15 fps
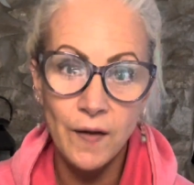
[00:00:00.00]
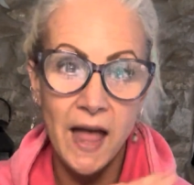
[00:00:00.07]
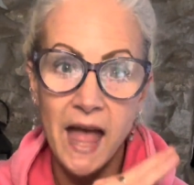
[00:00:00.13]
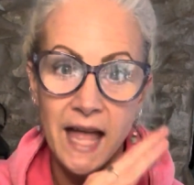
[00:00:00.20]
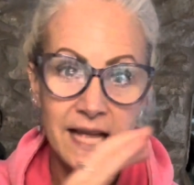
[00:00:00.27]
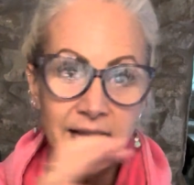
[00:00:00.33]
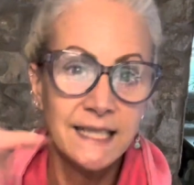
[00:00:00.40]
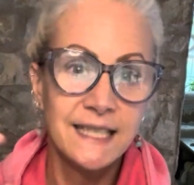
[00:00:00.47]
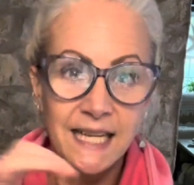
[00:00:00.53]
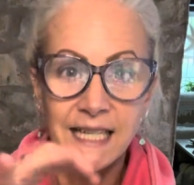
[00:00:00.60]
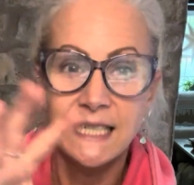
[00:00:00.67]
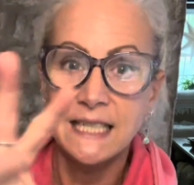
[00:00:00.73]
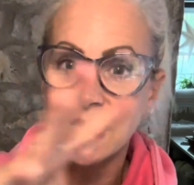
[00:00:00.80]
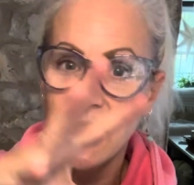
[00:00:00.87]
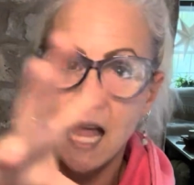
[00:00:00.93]
and
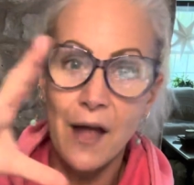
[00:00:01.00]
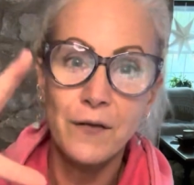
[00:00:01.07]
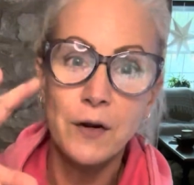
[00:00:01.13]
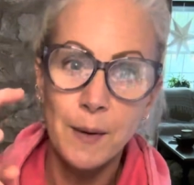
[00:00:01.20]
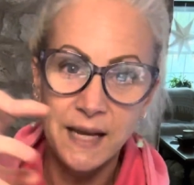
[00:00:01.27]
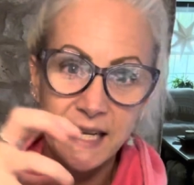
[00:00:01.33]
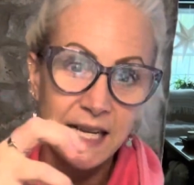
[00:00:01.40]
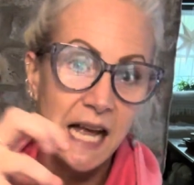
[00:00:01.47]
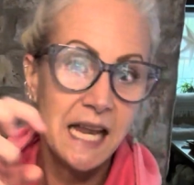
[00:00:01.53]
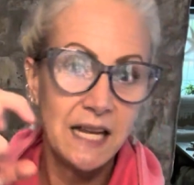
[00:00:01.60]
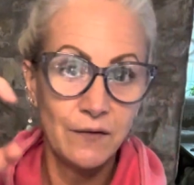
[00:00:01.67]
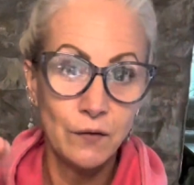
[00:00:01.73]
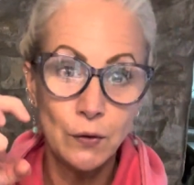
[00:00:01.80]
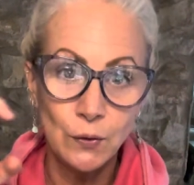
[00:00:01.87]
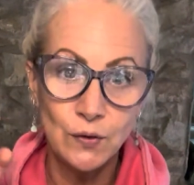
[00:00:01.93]
suddenly everybody kind
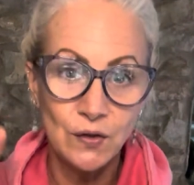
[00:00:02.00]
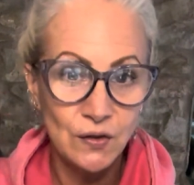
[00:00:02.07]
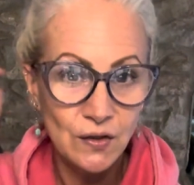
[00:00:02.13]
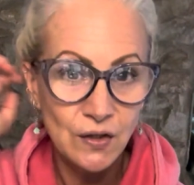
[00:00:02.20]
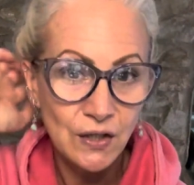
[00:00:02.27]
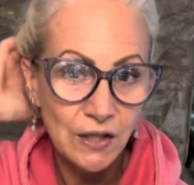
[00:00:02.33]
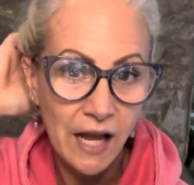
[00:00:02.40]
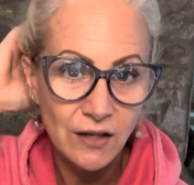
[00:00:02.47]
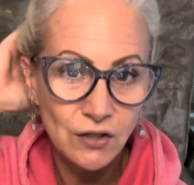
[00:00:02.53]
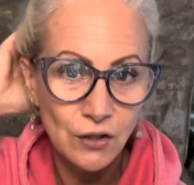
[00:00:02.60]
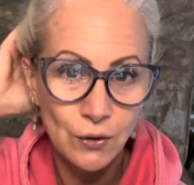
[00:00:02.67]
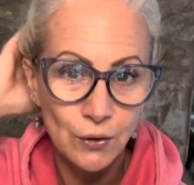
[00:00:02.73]
of loses connection,